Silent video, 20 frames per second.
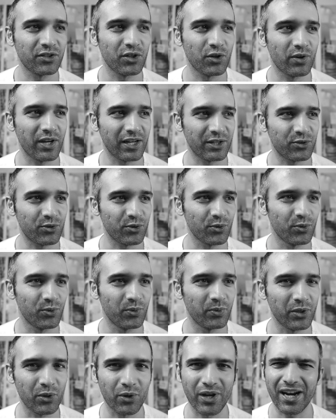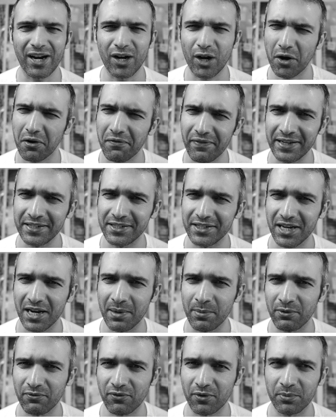You get a lot of
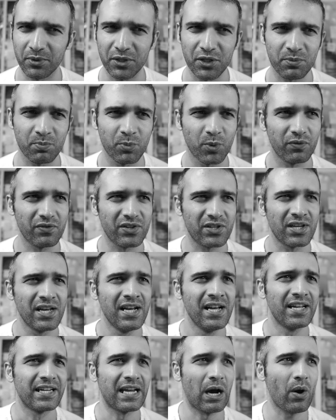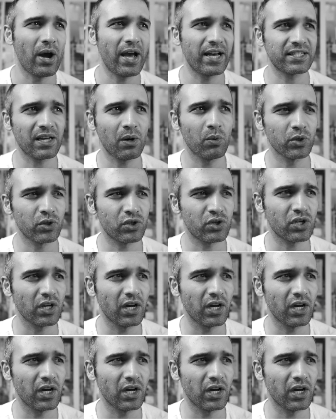entertainment from these movies. Now, as I was